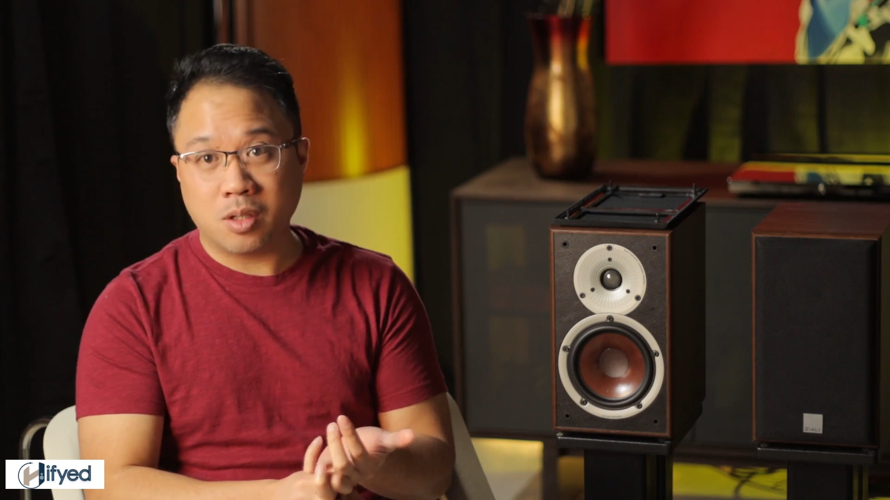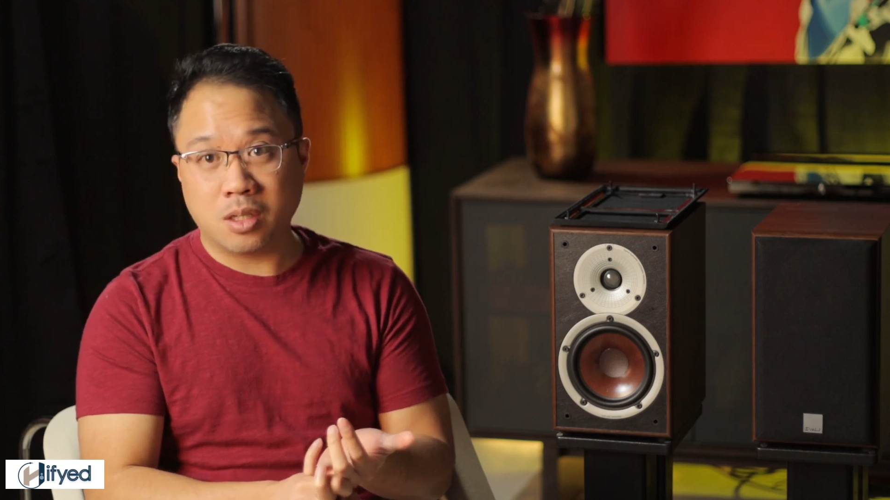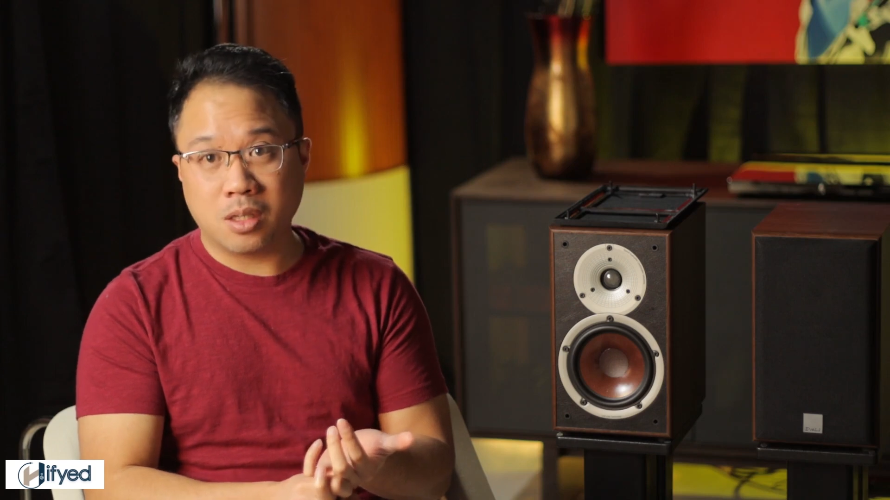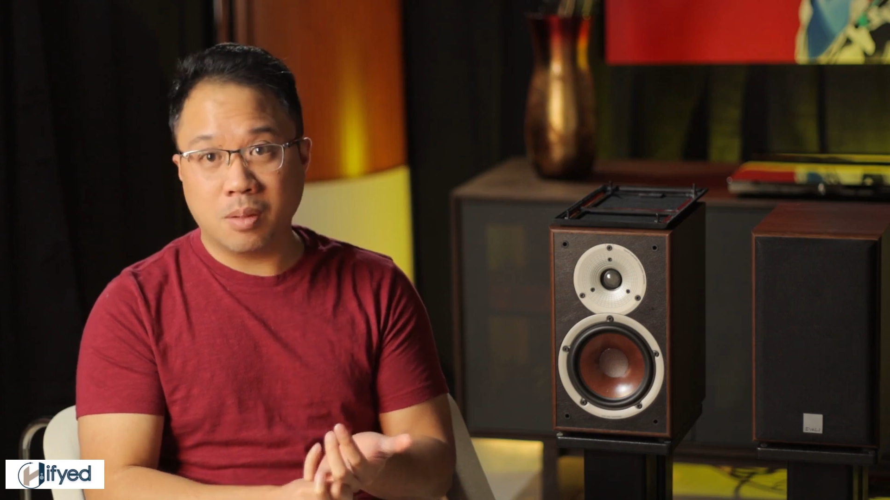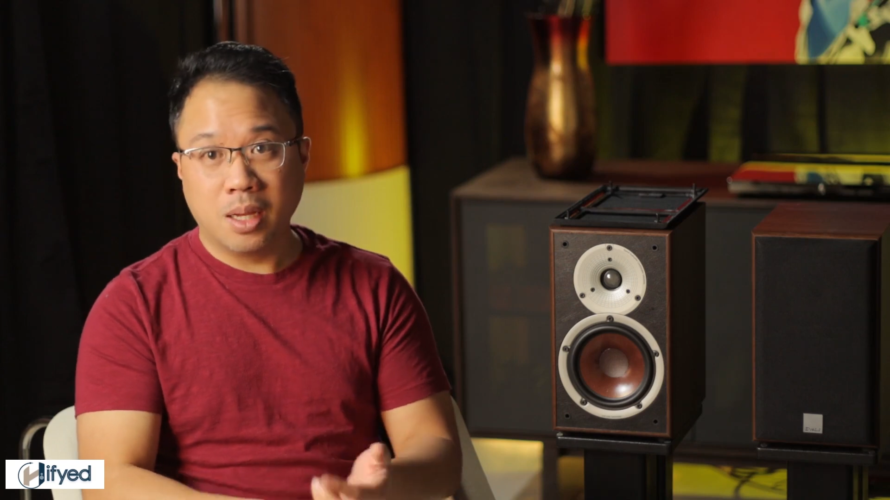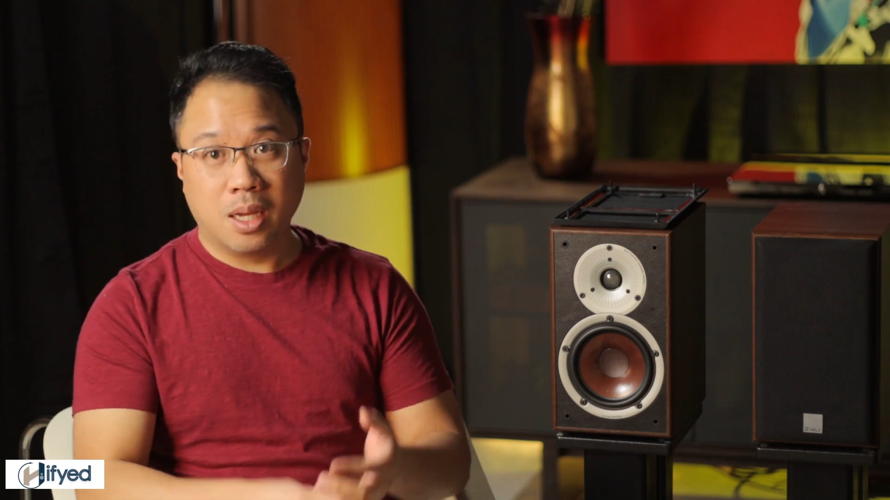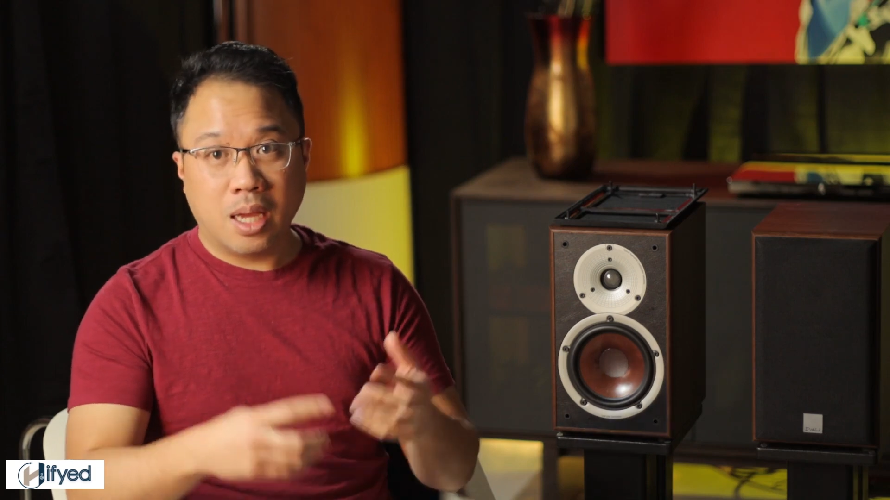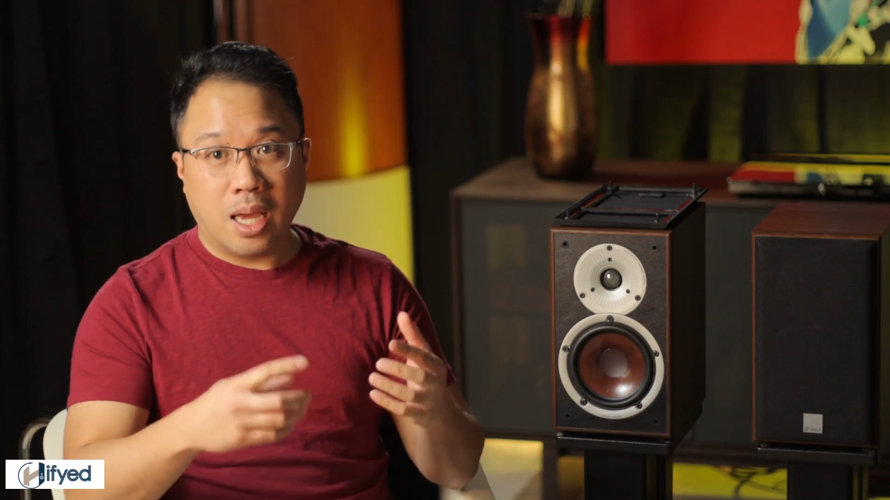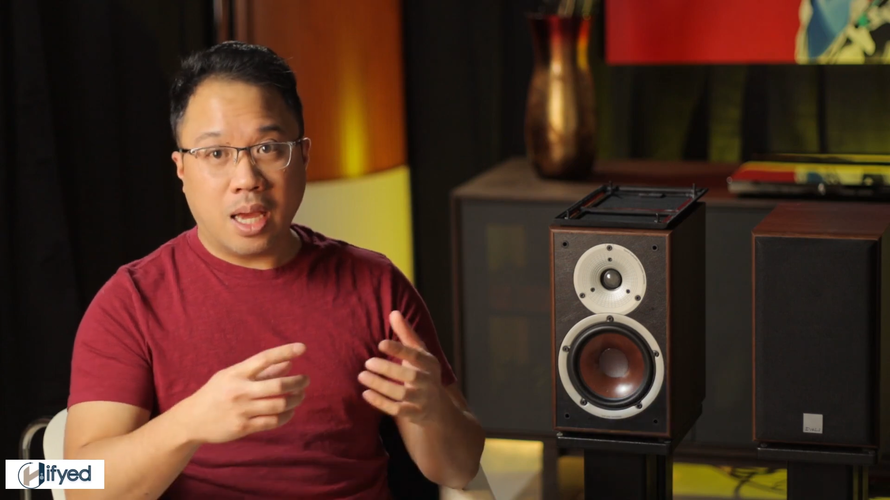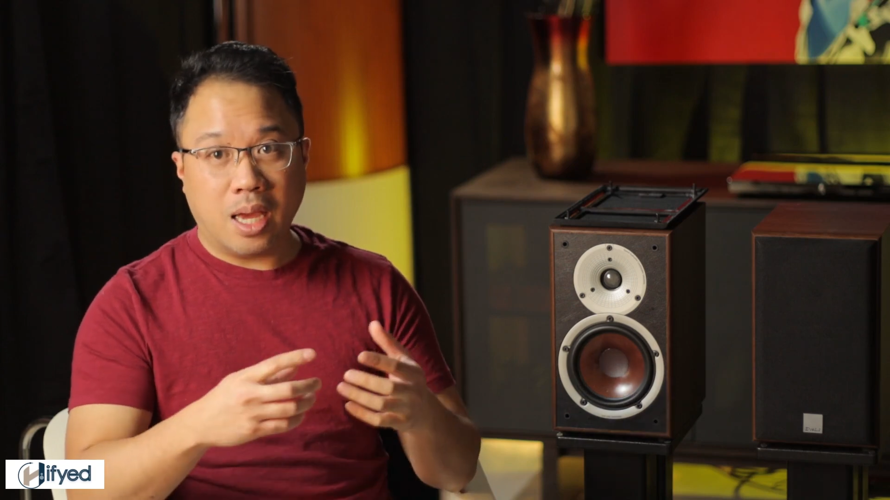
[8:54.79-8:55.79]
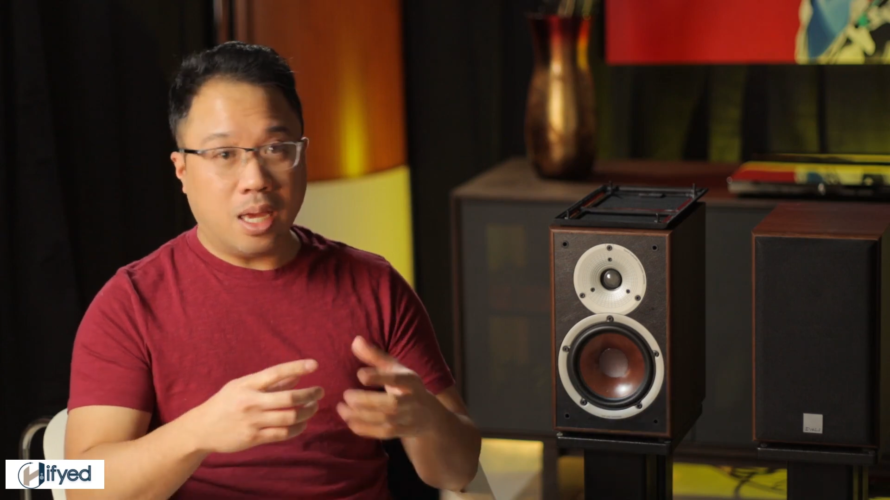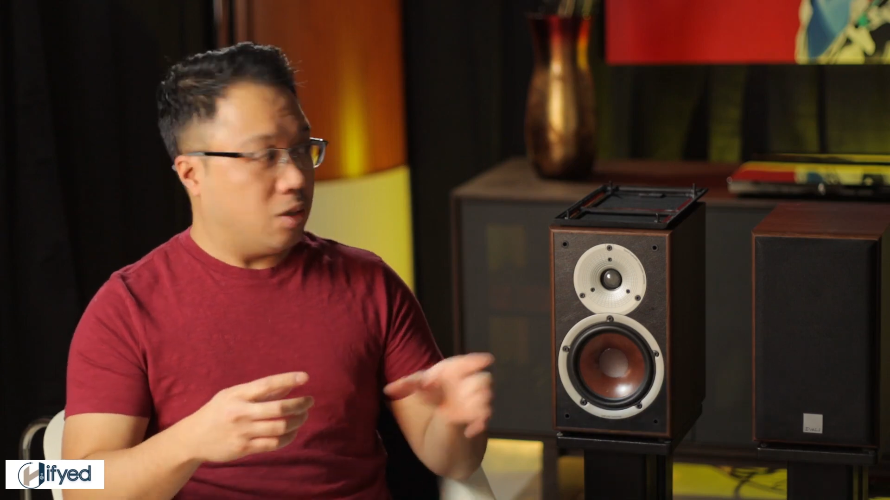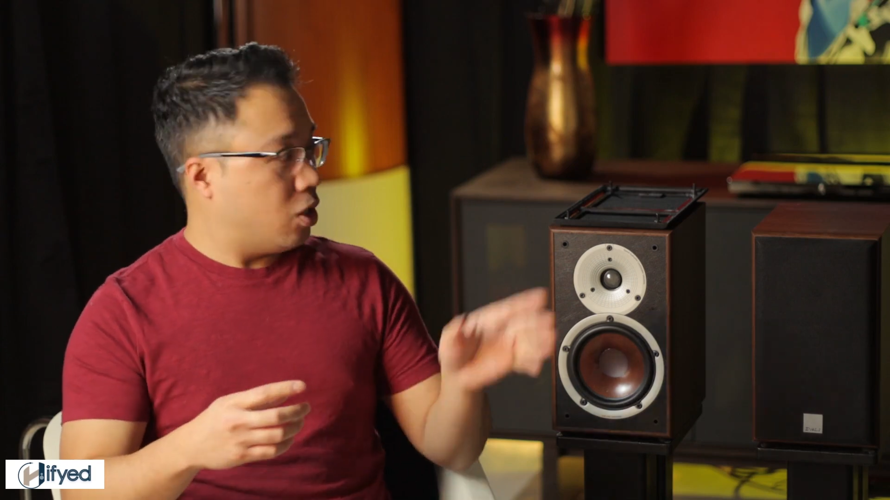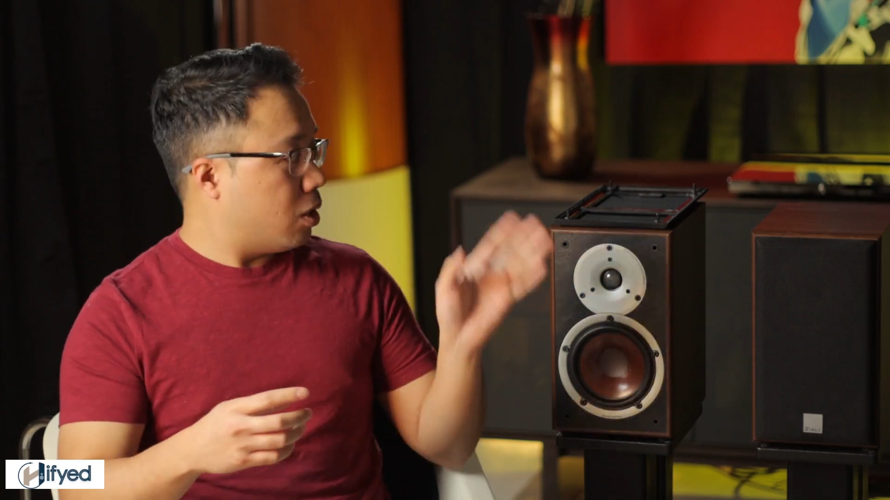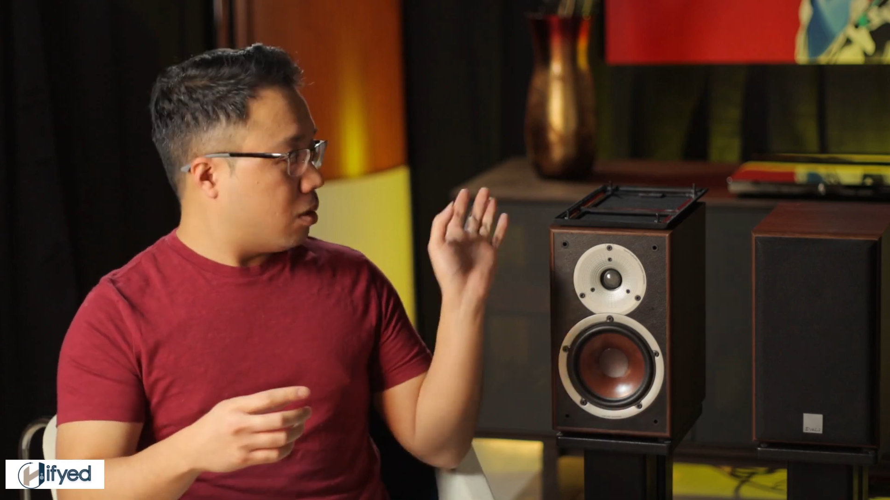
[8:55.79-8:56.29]
system,
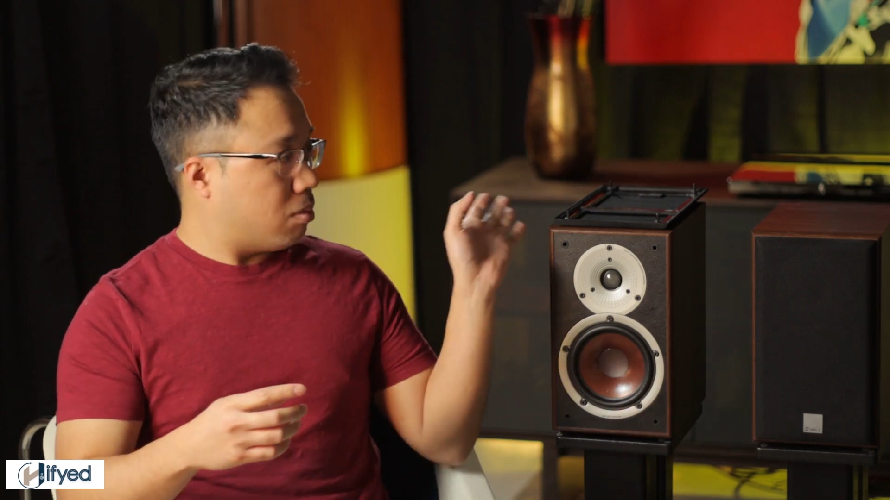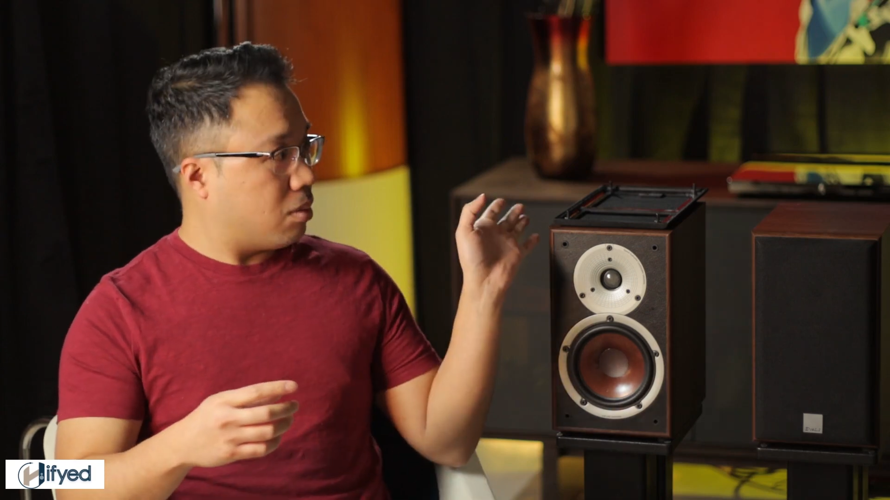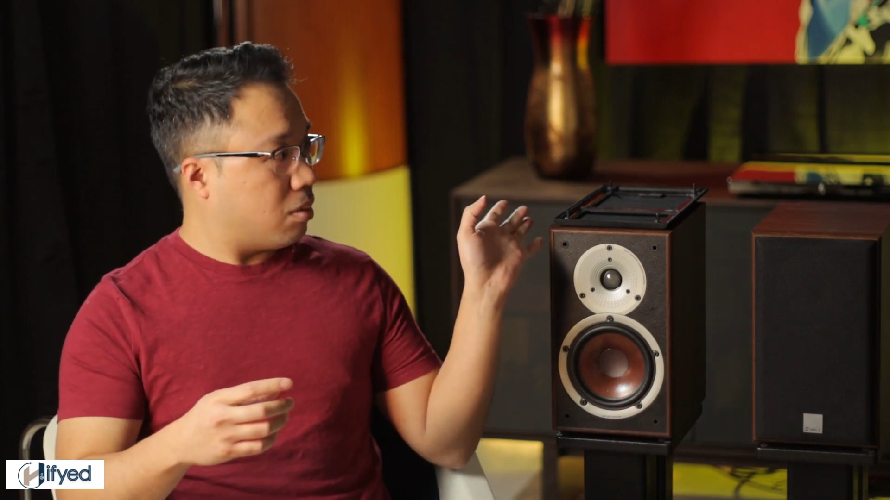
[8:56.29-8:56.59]
and just